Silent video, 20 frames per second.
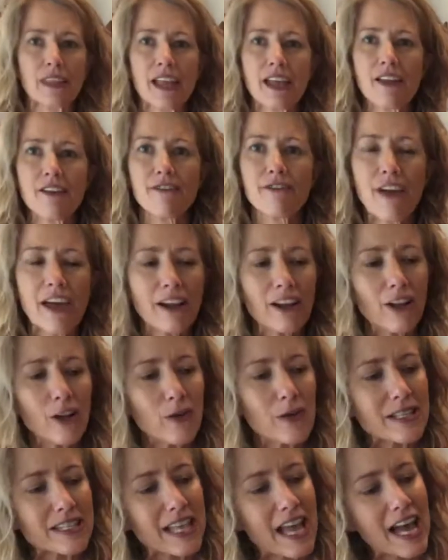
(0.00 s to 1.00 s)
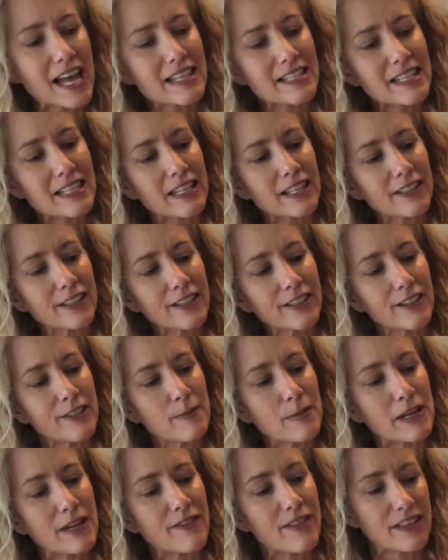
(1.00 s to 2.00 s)
Fennel always has like a little
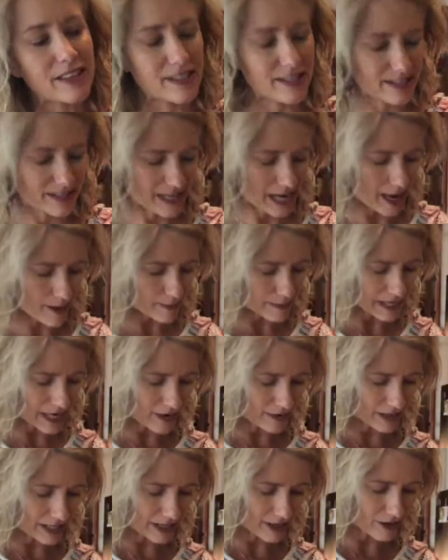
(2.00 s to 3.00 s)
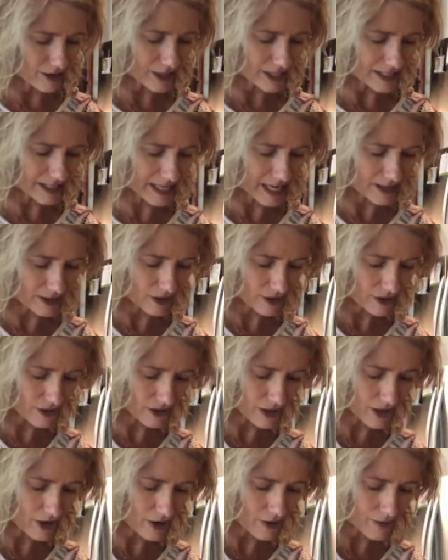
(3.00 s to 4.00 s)
bit of the stem down here in the center,
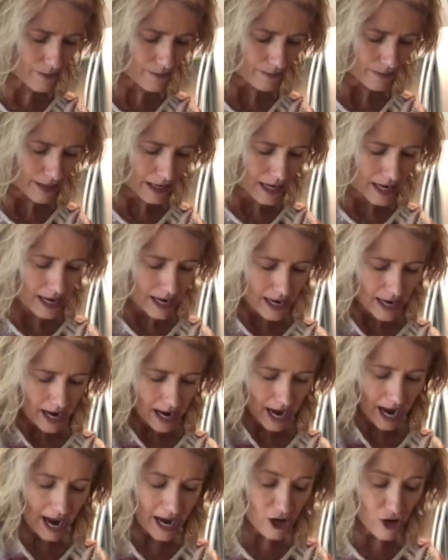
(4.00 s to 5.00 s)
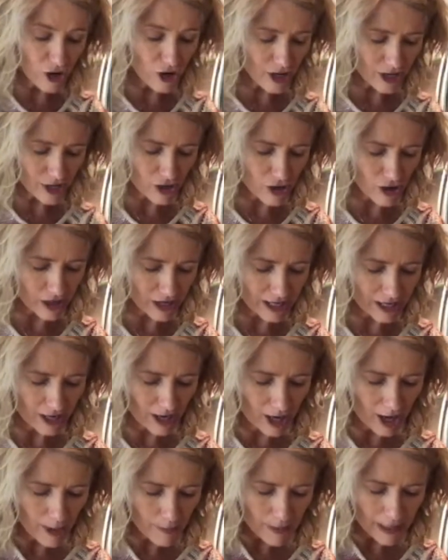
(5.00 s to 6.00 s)
so I could cook it
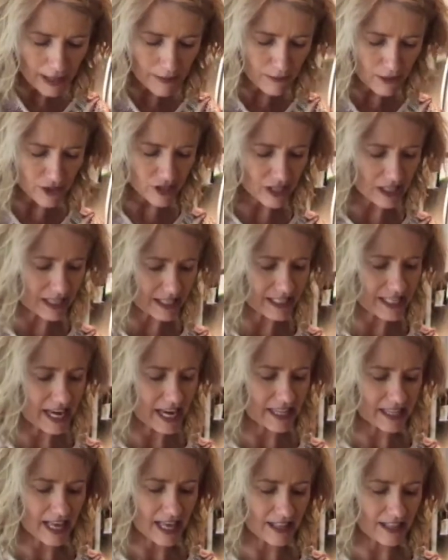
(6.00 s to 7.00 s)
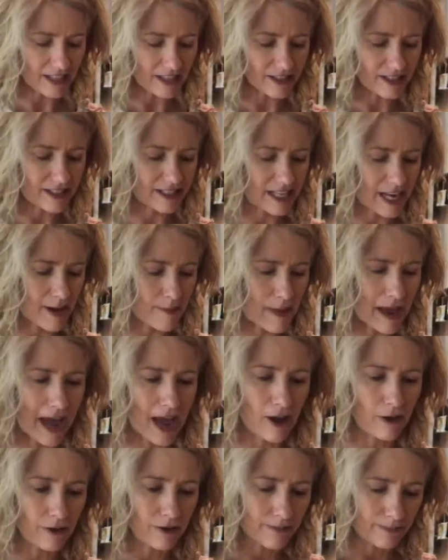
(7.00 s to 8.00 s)
all, but I'm just gonna take that little stem out.